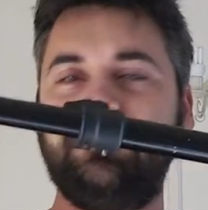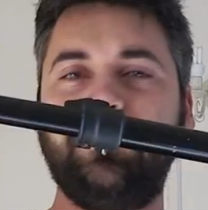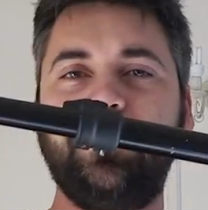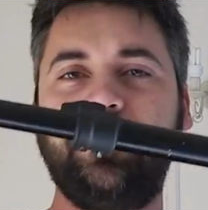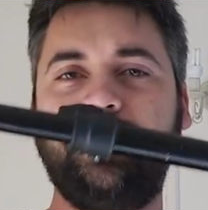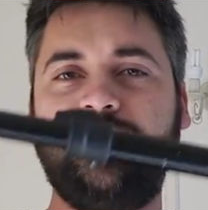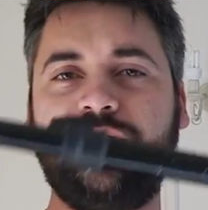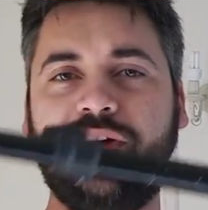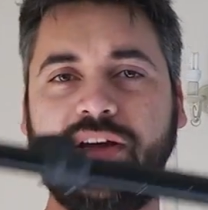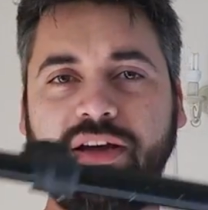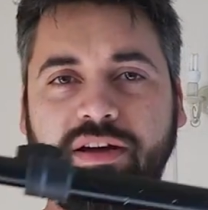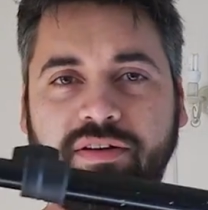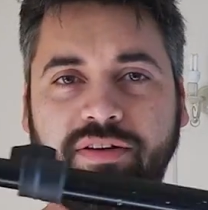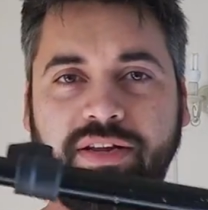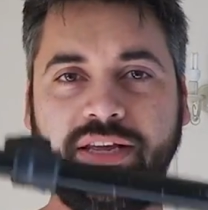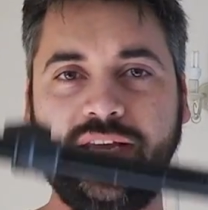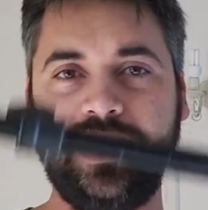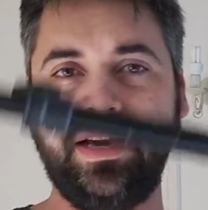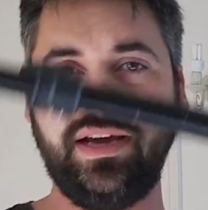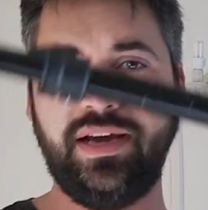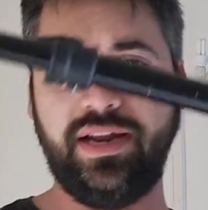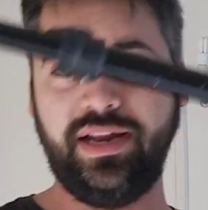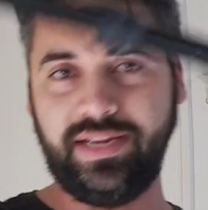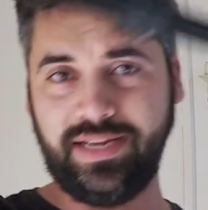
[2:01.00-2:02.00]
modifier on
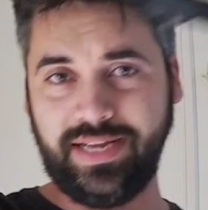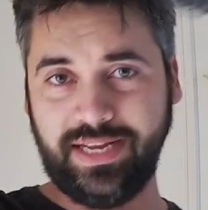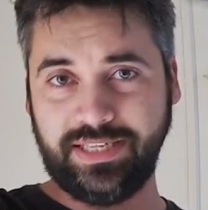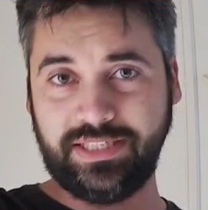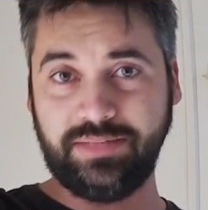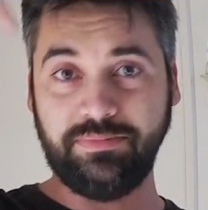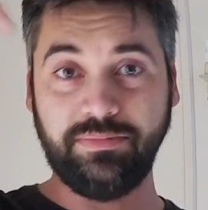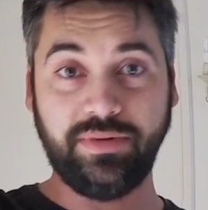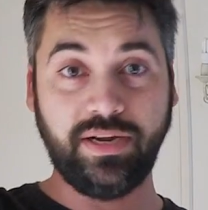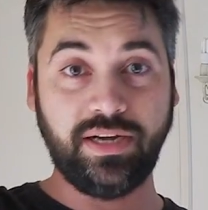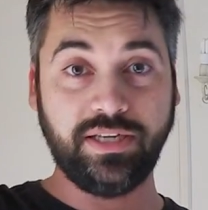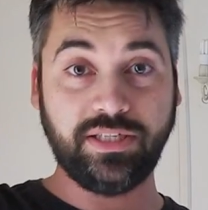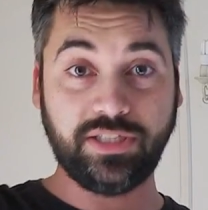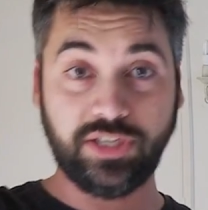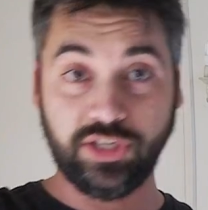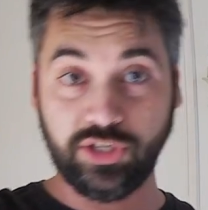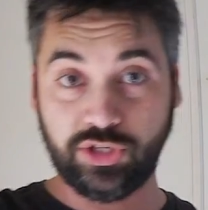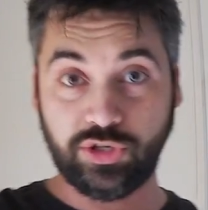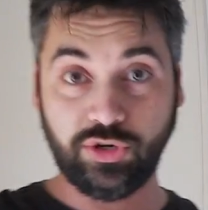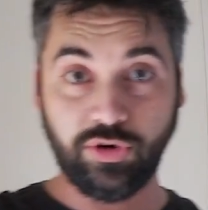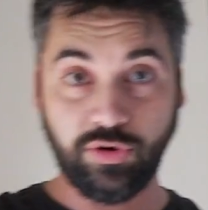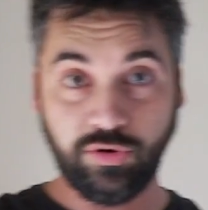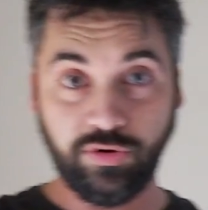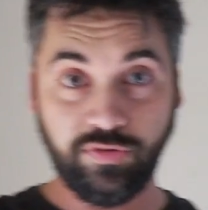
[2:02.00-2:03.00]
here and I can get some nice
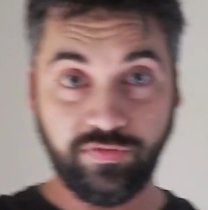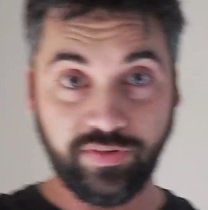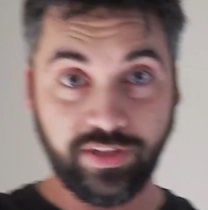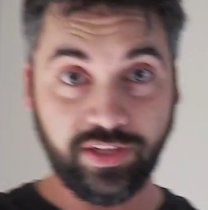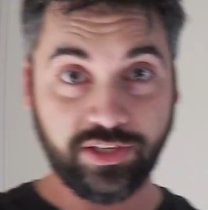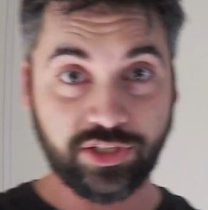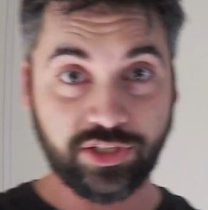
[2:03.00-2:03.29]
control over the